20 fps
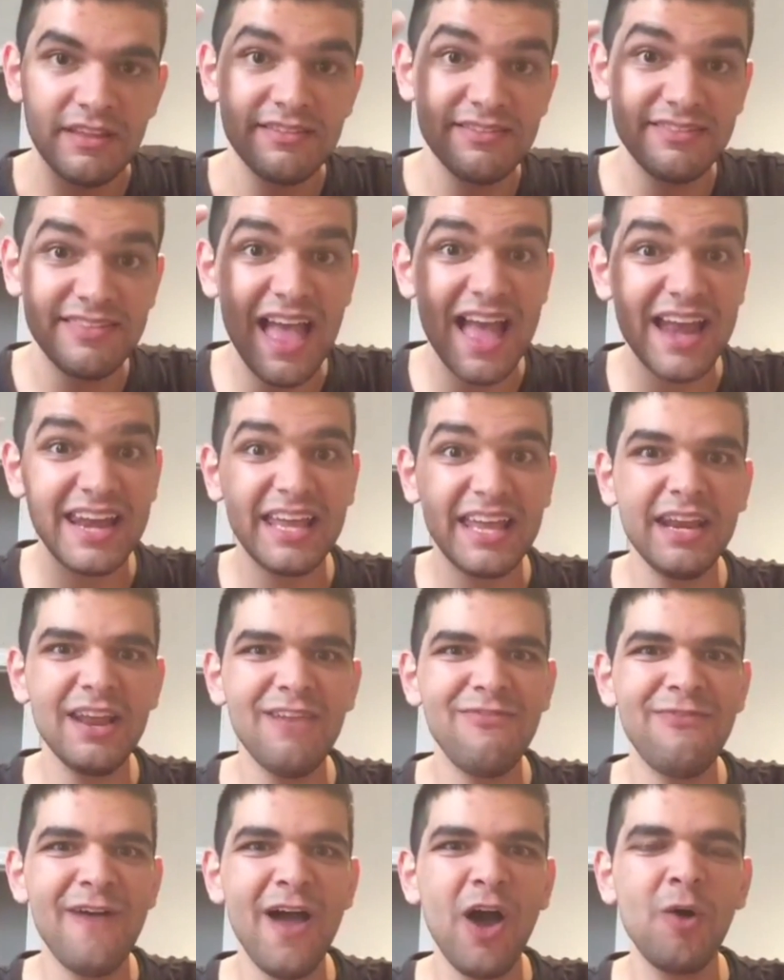that
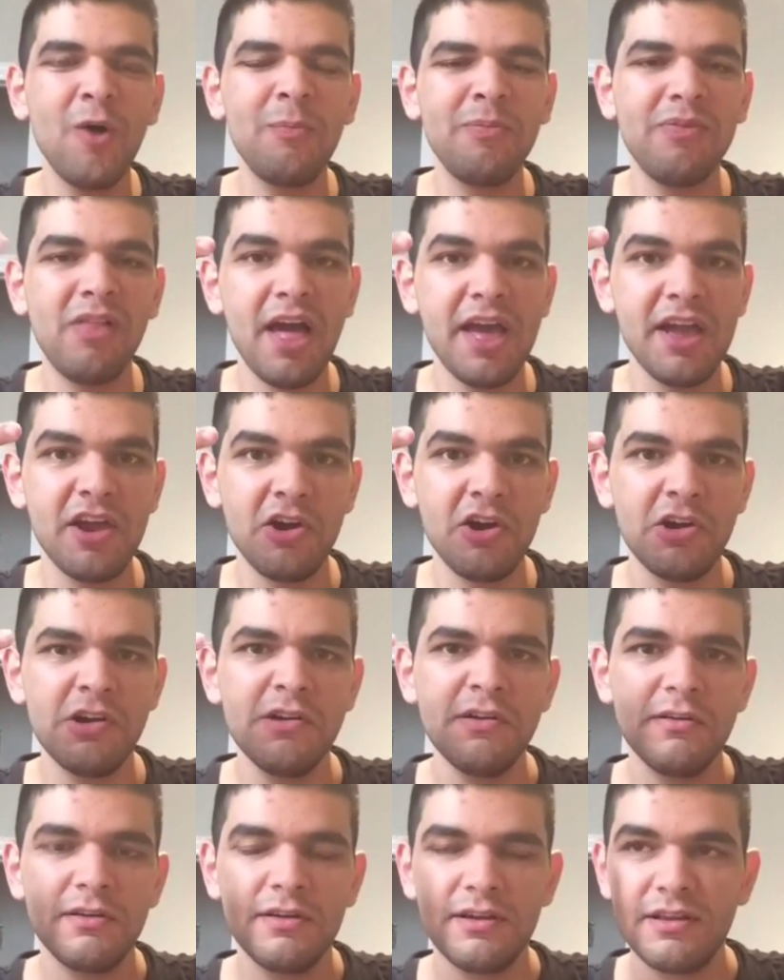NFL
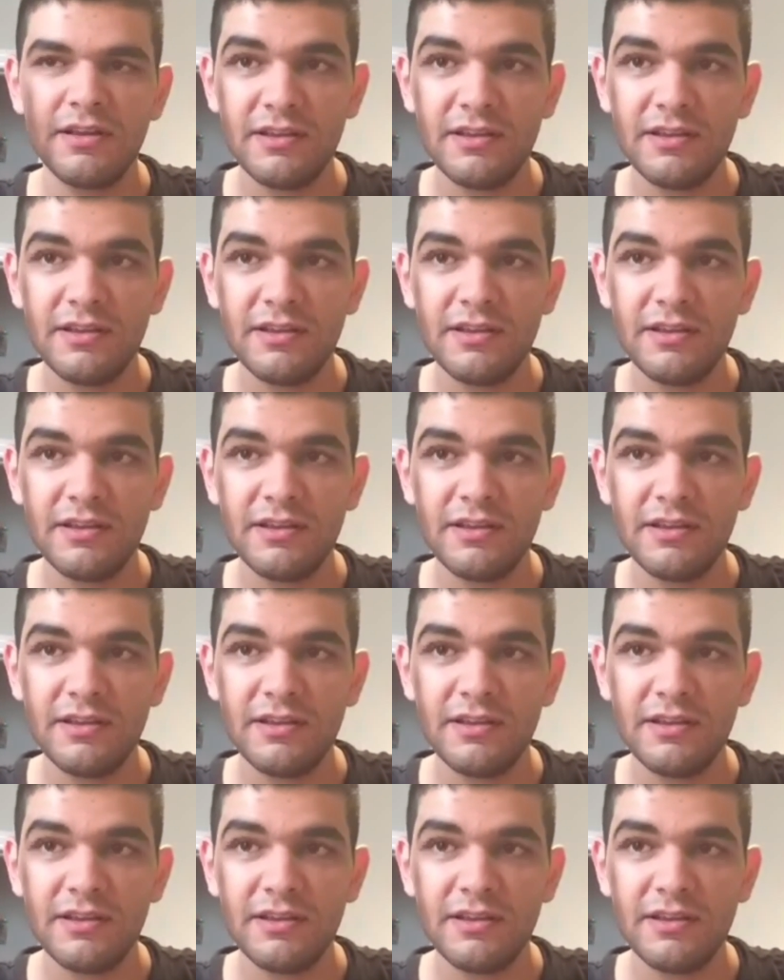player